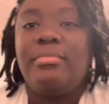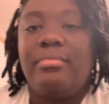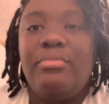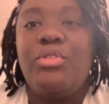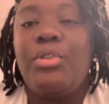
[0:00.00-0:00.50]

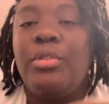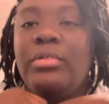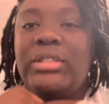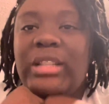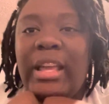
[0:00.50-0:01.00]
you
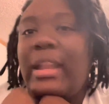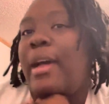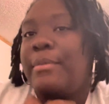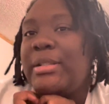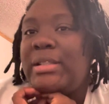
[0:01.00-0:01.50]
know, said
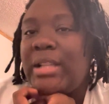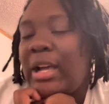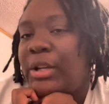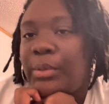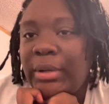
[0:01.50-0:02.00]
I was
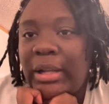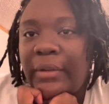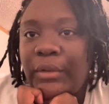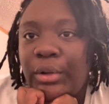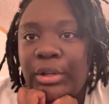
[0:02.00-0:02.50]
done or
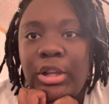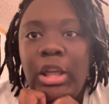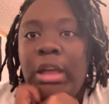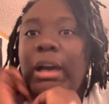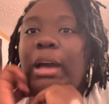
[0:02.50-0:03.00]
whatever,
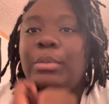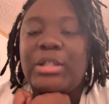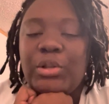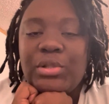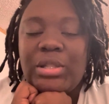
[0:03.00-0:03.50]
I went
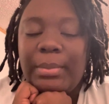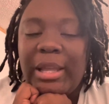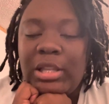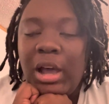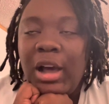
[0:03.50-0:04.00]
to go see my
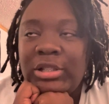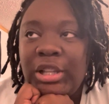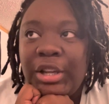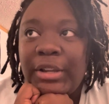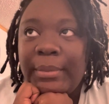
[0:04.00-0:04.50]

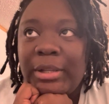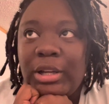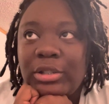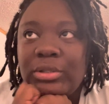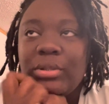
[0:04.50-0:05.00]
doctor. My
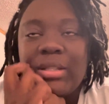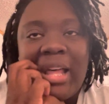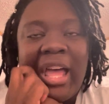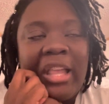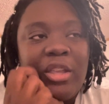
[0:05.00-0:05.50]
doctor was
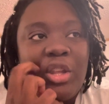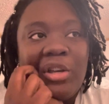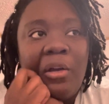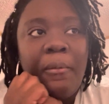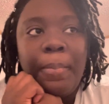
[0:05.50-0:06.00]
like, you
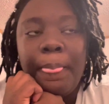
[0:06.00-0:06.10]
know,